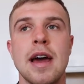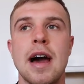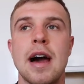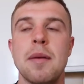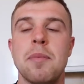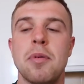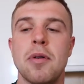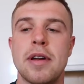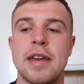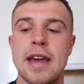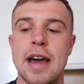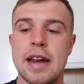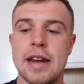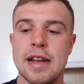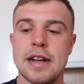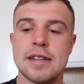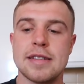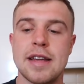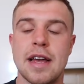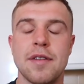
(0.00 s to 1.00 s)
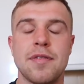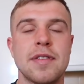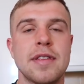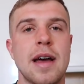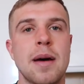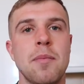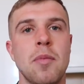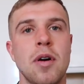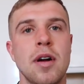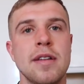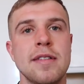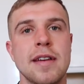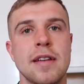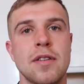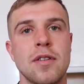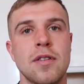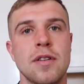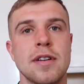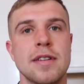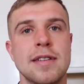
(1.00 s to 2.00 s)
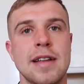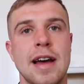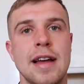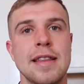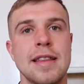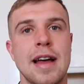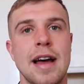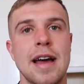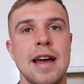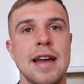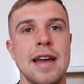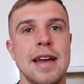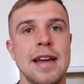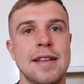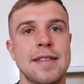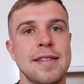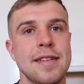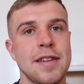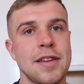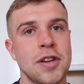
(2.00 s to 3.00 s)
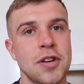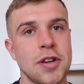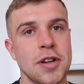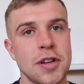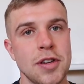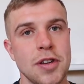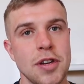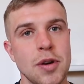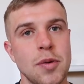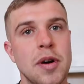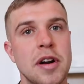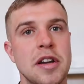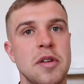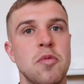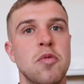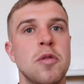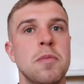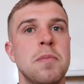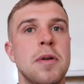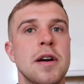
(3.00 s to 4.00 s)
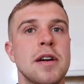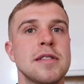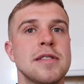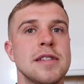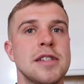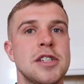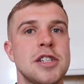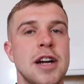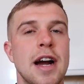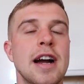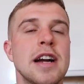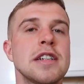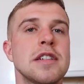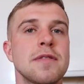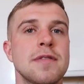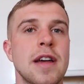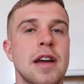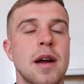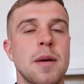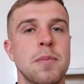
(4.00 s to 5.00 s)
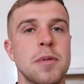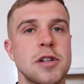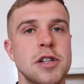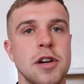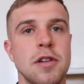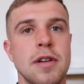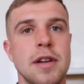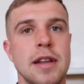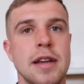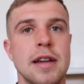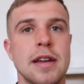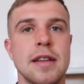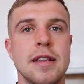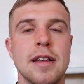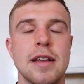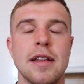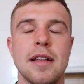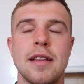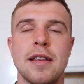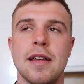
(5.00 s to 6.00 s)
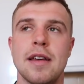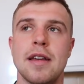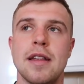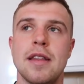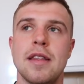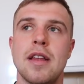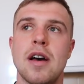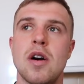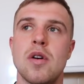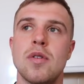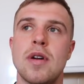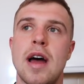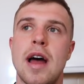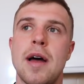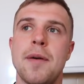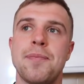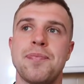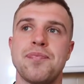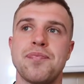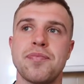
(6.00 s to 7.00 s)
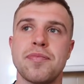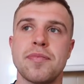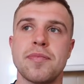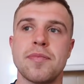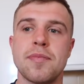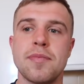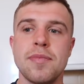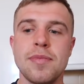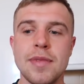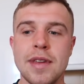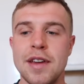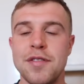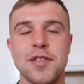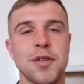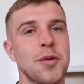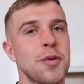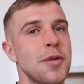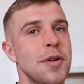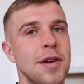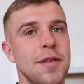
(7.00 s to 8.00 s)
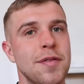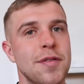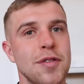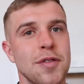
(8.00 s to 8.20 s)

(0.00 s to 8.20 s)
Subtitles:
But getting yourself in that mindset to understand that it's you are the one person in charge of that opportunity, and to know that if the work